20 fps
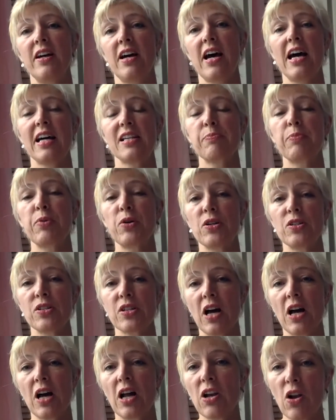has put
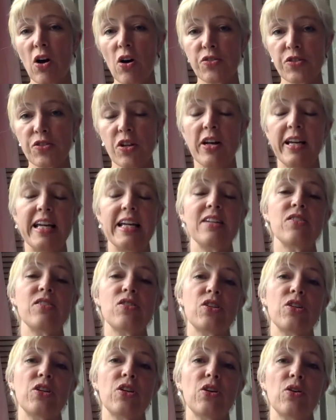a lot
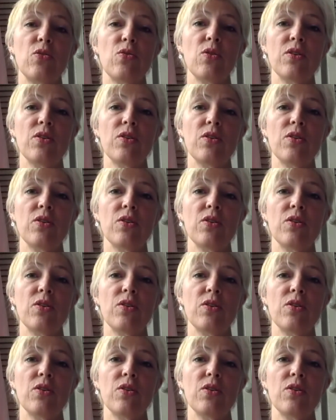into